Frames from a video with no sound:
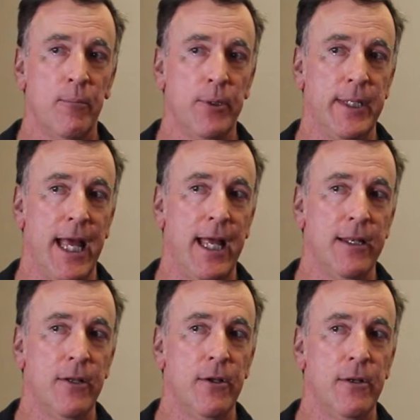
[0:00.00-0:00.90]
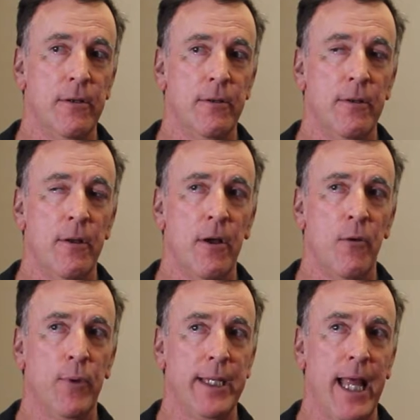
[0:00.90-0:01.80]
would
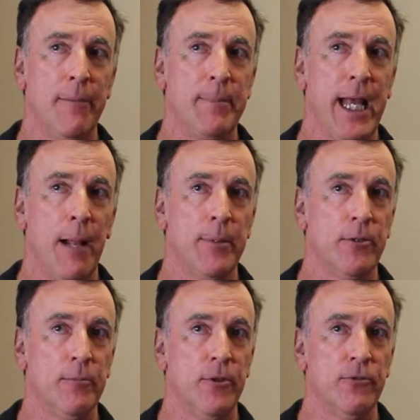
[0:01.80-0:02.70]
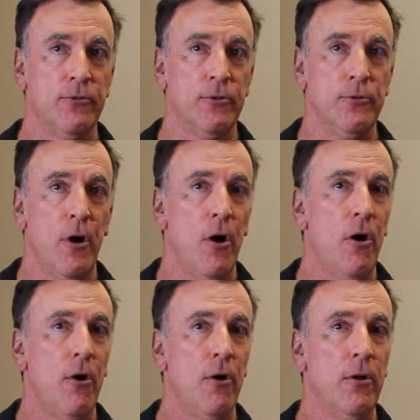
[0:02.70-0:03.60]
that be applicable to
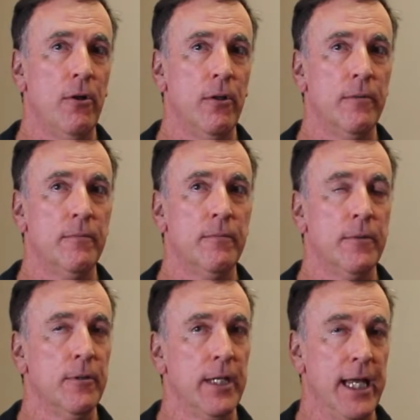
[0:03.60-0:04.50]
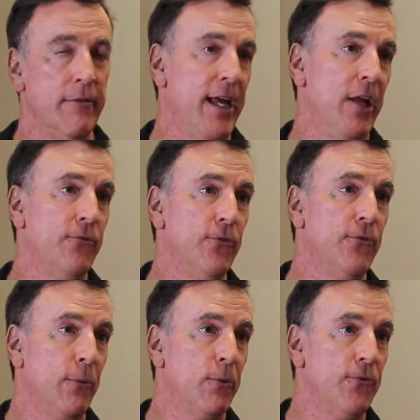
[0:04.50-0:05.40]
all
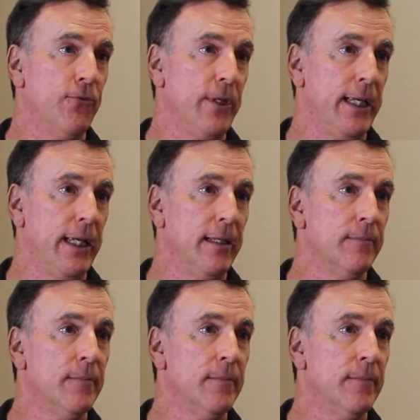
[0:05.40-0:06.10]
advances that we're seeking